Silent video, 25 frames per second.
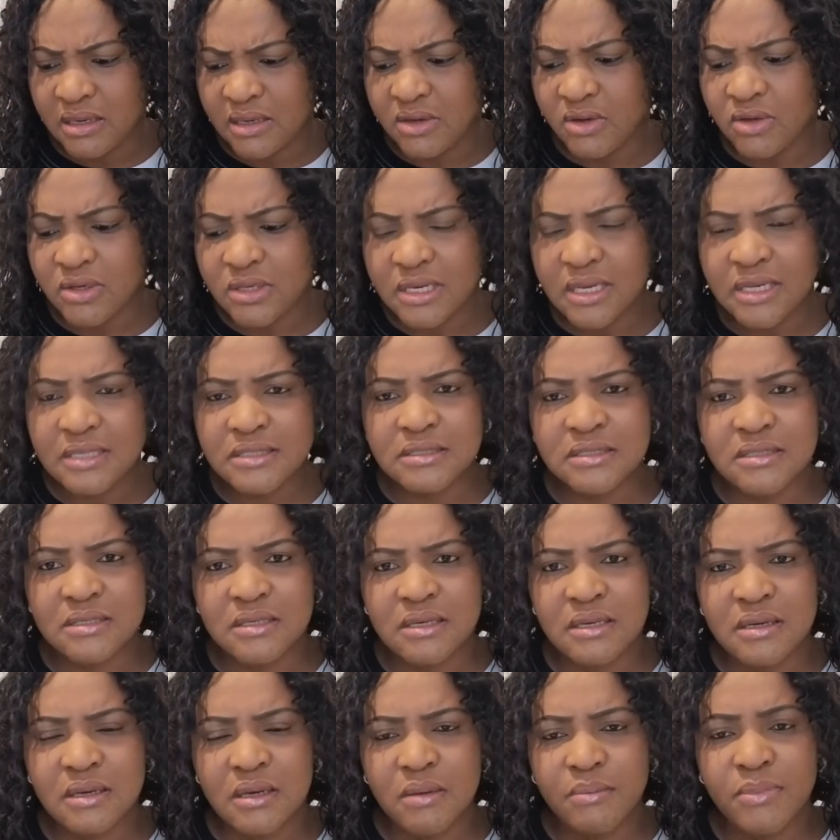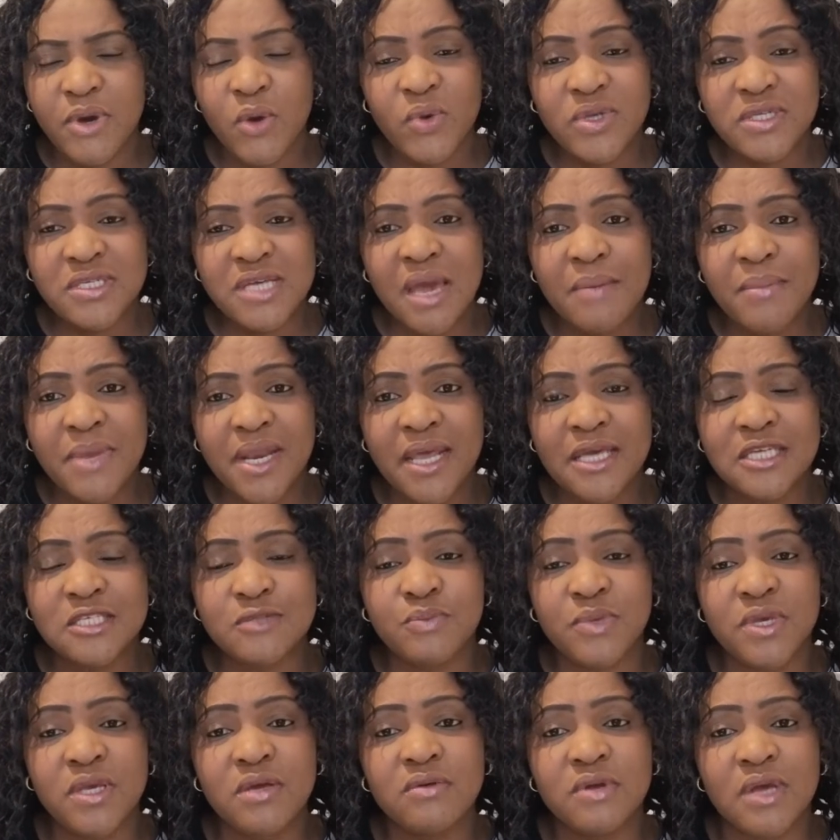Goodness. But with time and
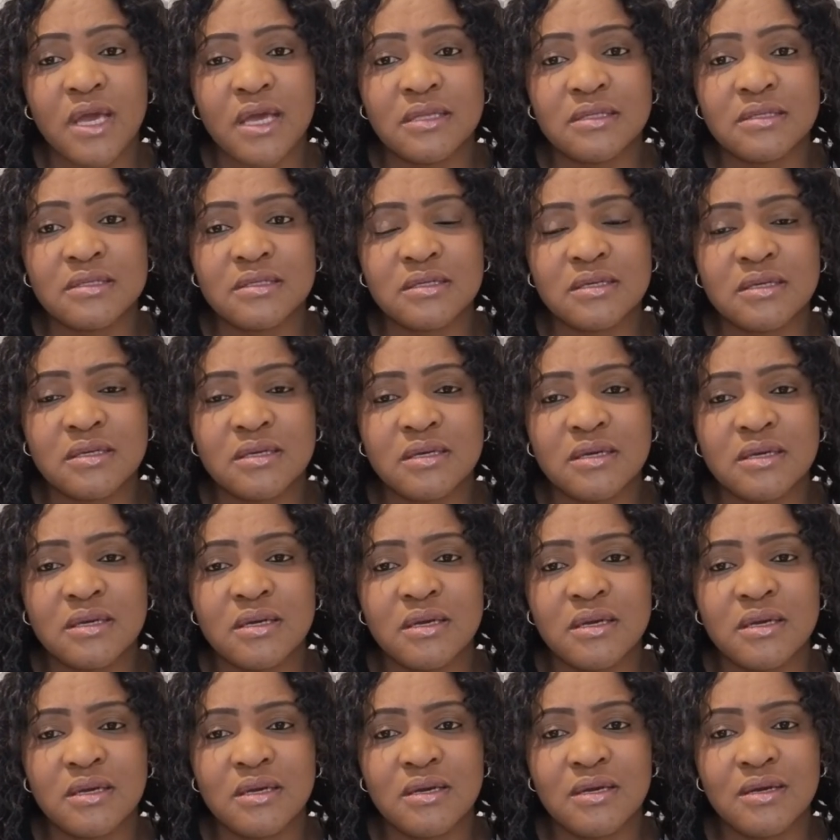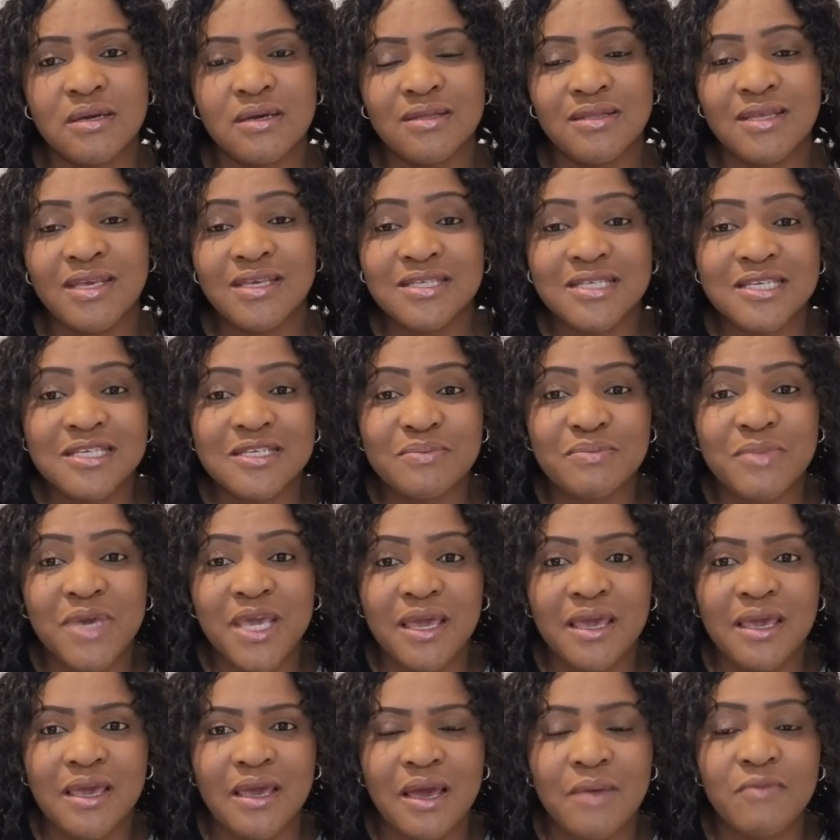experience, this is
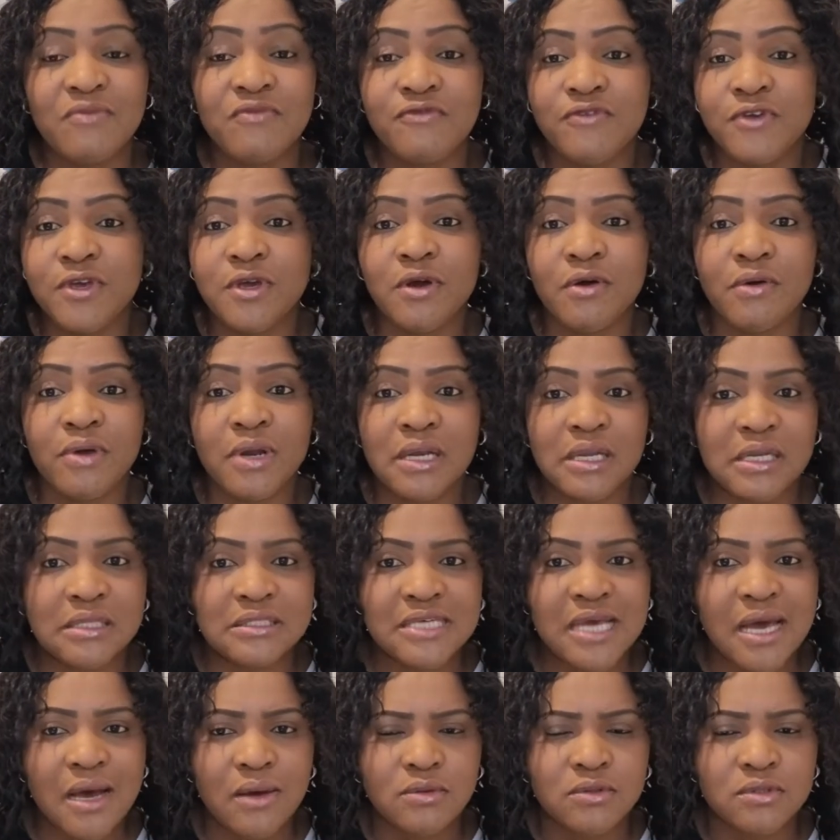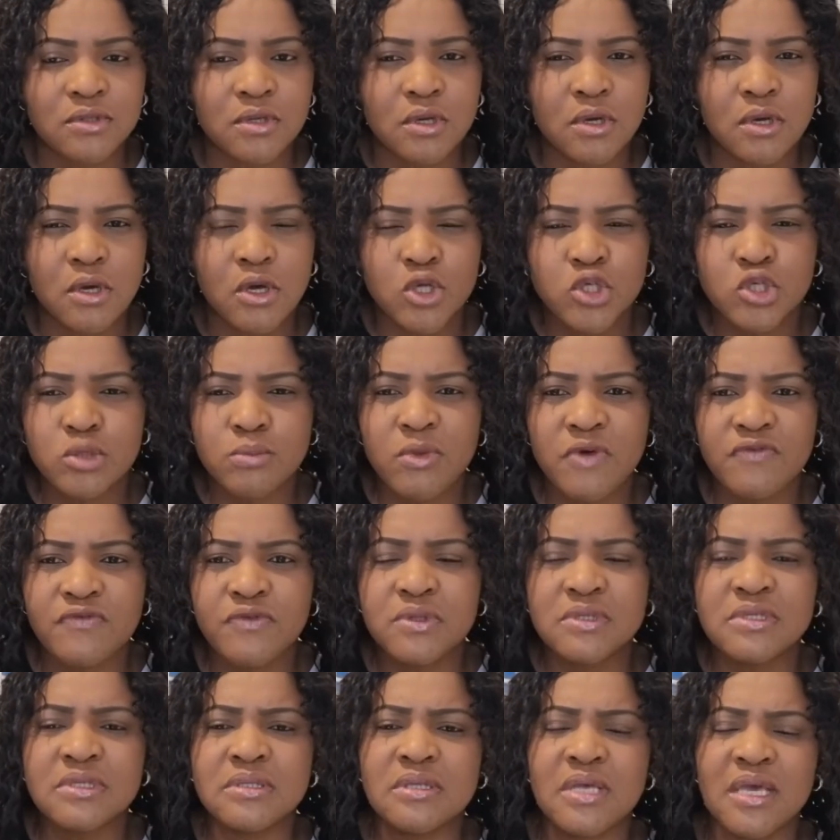me. I'm figuring it out. Some of
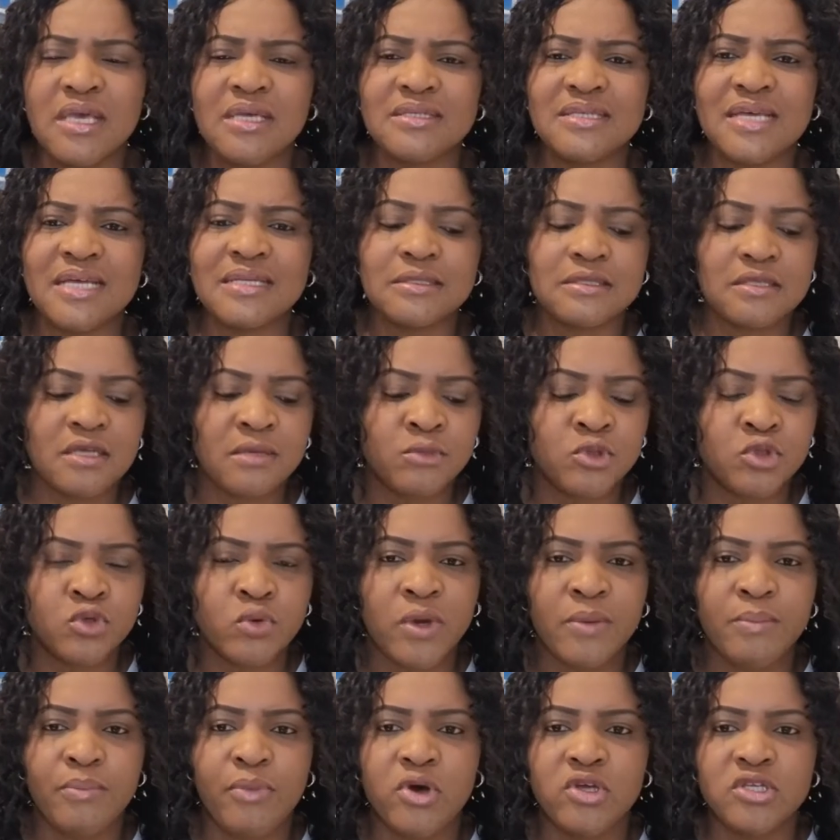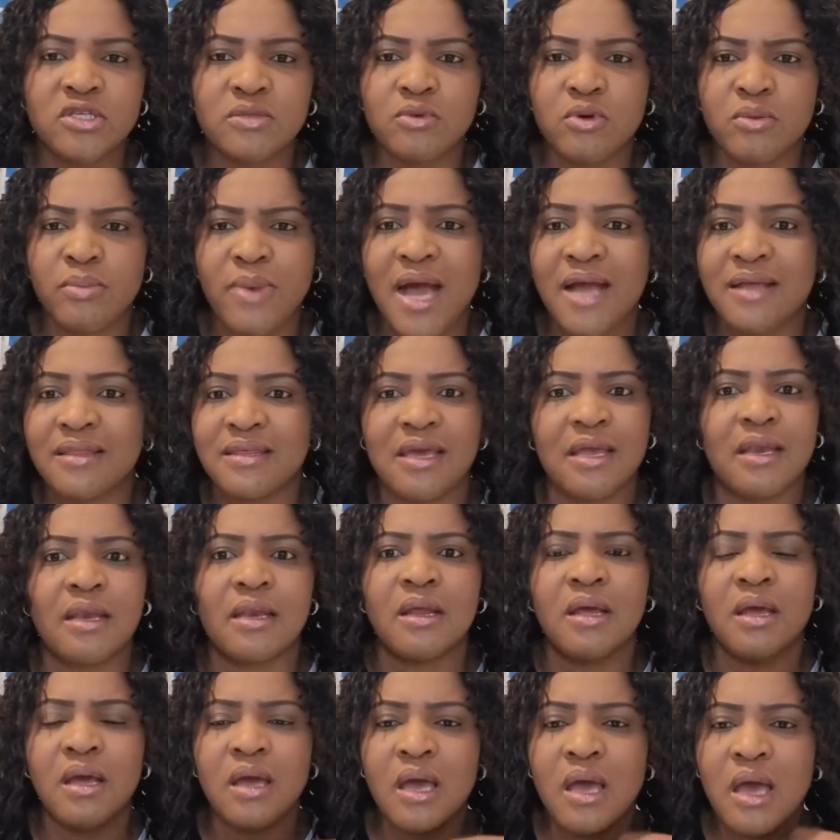those things that seemed so impossible back
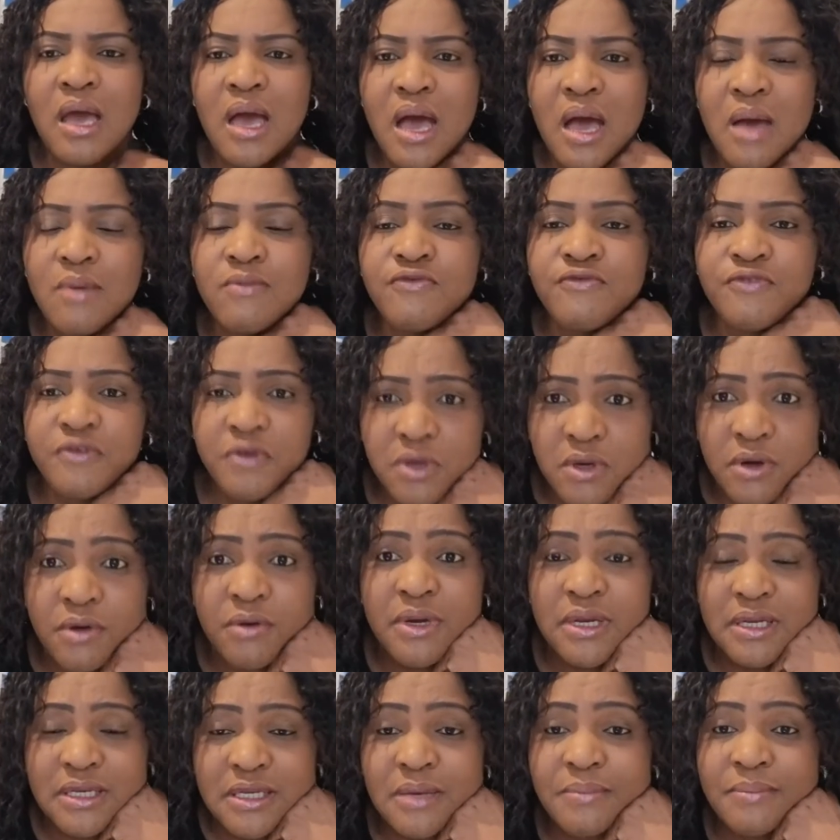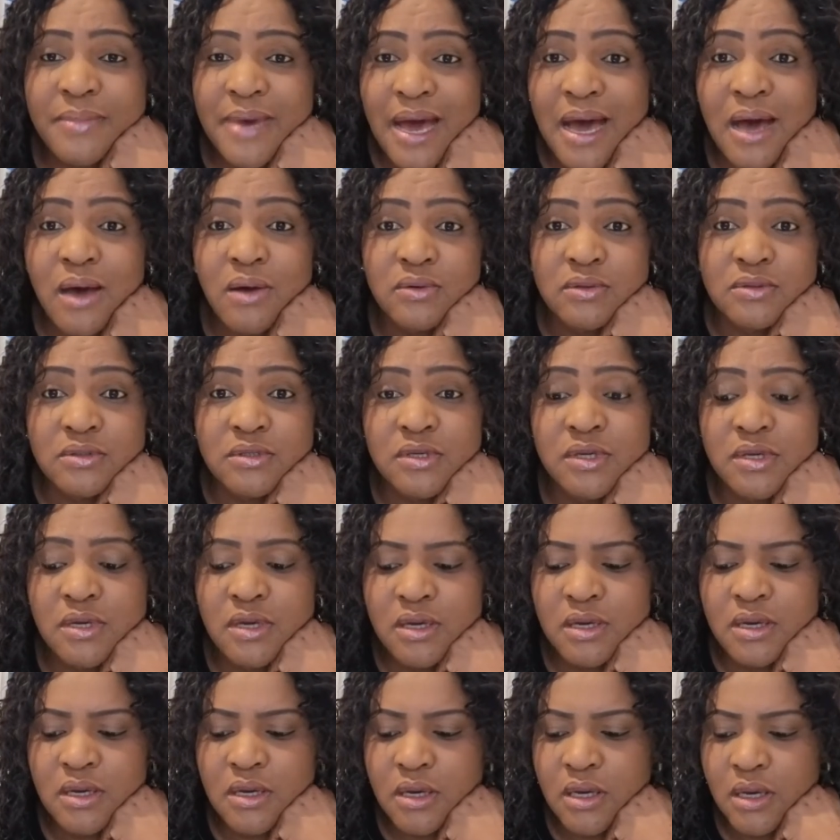then, I'm figuring them out.
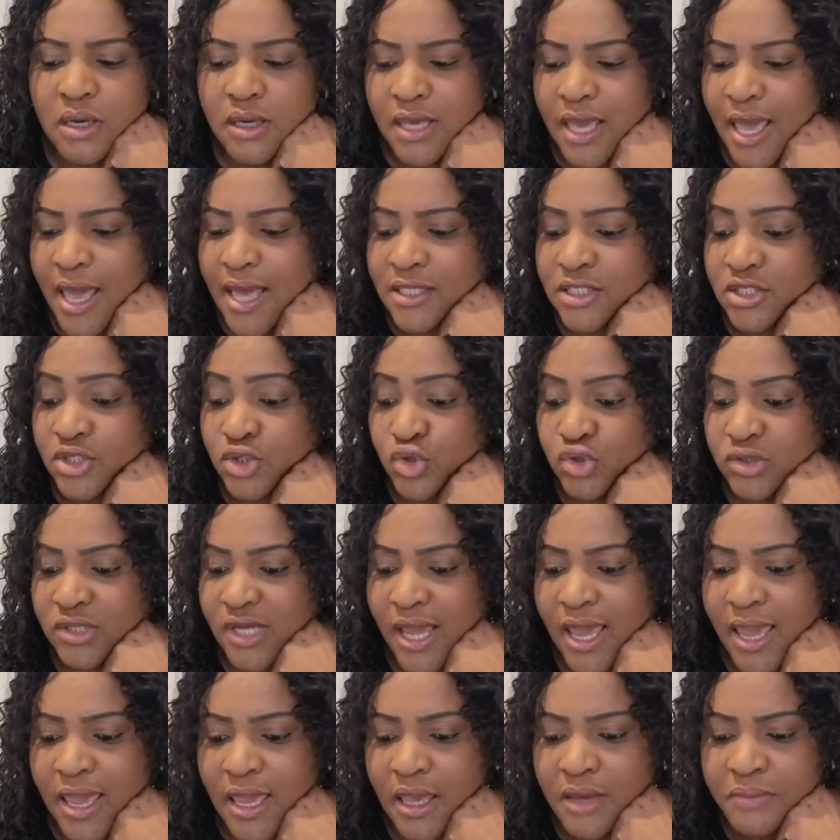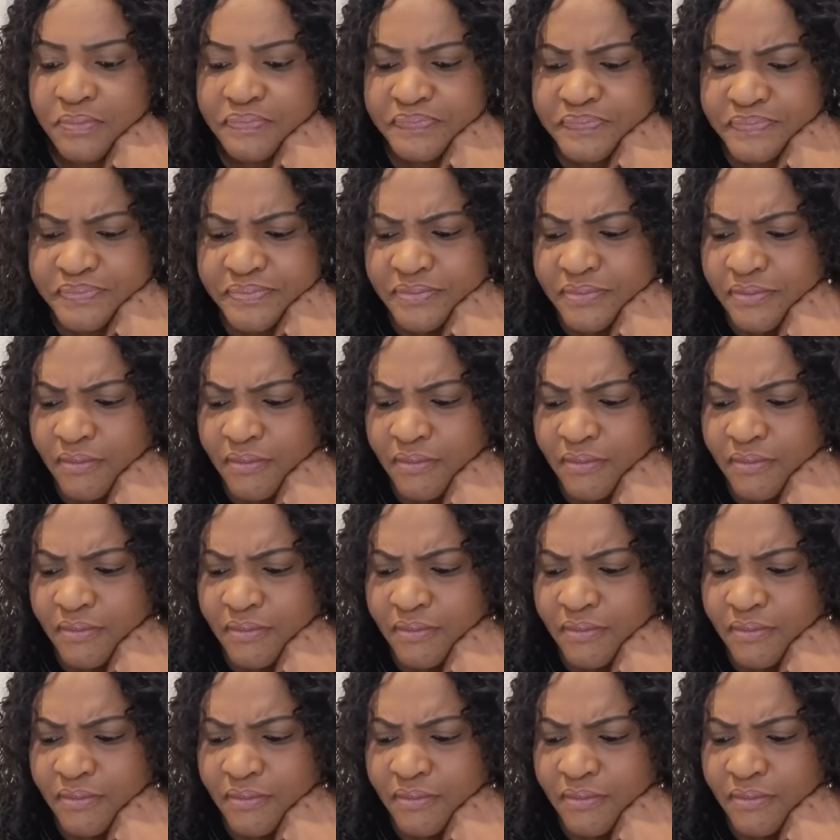Yes, today